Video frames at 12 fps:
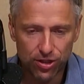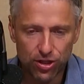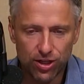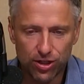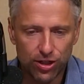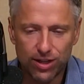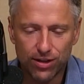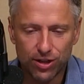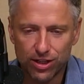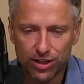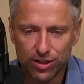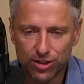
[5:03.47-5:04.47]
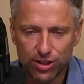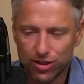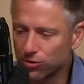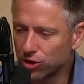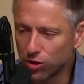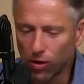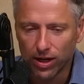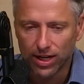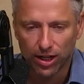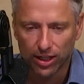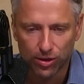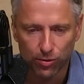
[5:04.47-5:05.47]
there's, you, you, you, there's no
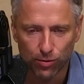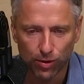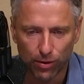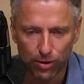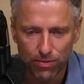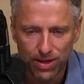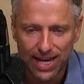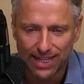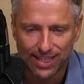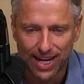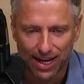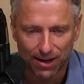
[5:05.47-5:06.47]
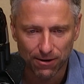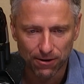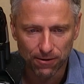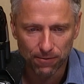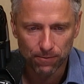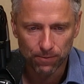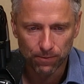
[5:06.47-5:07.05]
story here. Like, what do you mean that's it?